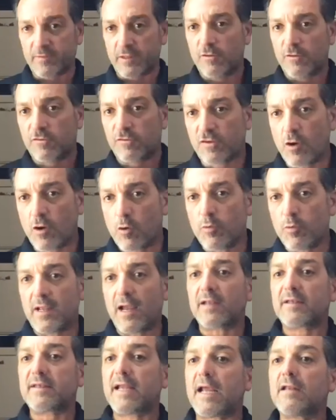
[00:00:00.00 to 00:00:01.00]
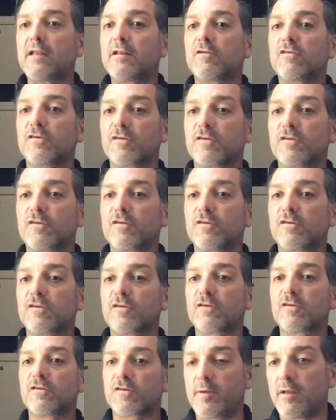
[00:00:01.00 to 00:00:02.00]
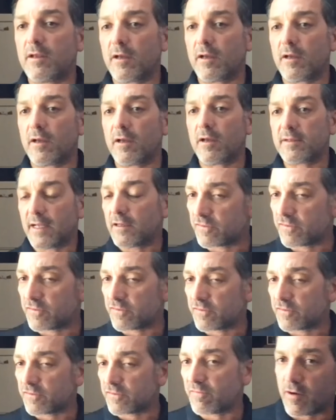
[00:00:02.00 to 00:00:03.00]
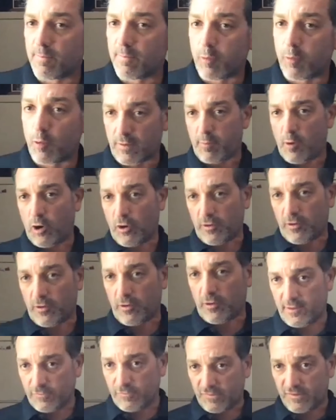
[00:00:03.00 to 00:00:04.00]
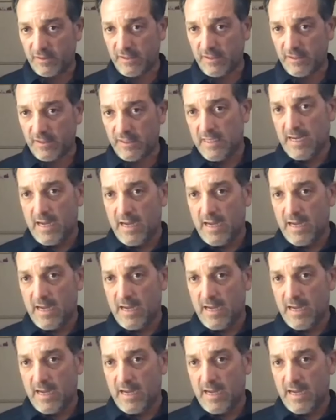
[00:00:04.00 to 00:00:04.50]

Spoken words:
So yeah, attendance is a very important part of this,